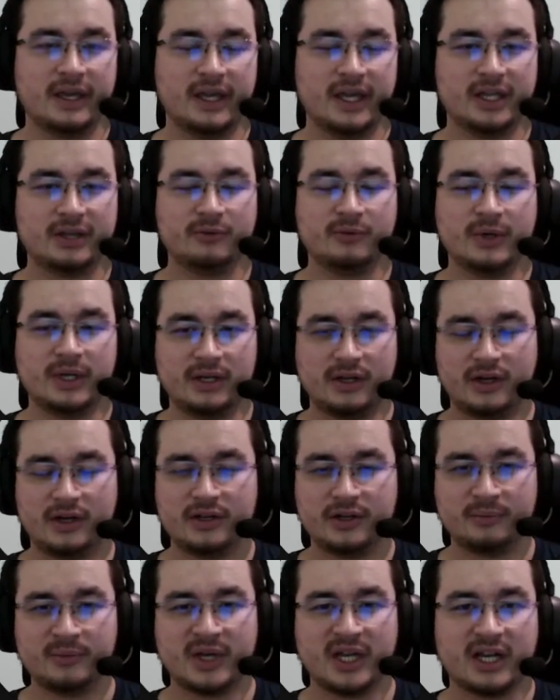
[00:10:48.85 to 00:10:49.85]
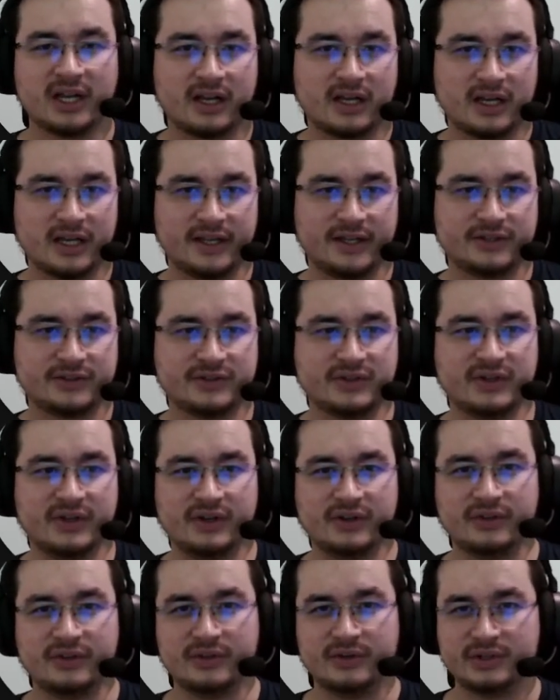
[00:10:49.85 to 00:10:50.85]
it will automatically
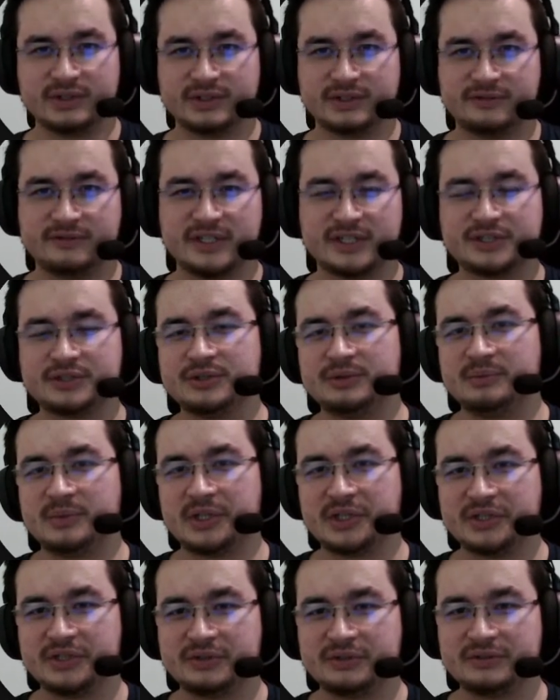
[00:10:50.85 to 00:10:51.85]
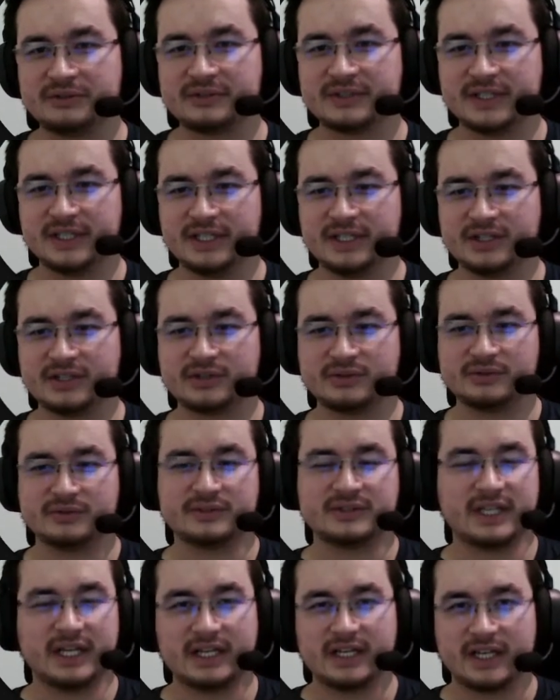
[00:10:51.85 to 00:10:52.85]
turn those virtual modules into
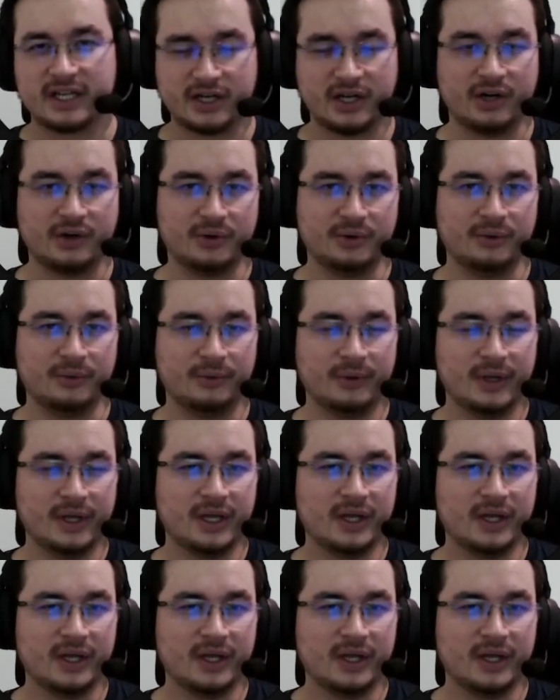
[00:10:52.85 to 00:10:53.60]
static code,